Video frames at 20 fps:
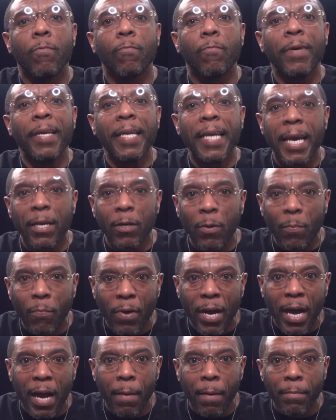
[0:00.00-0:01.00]
we didn't have no
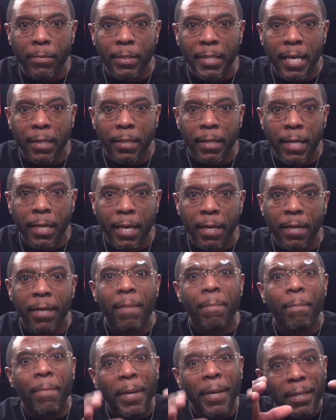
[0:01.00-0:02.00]
problems after that.
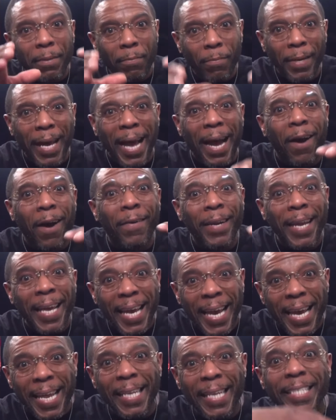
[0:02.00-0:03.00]
But all that
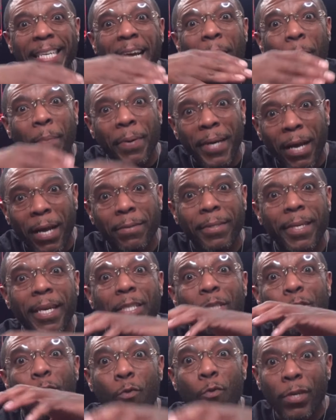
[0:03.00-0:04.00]
energy I put out
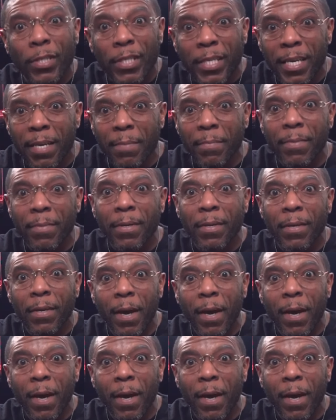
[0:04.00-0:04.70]
there towards him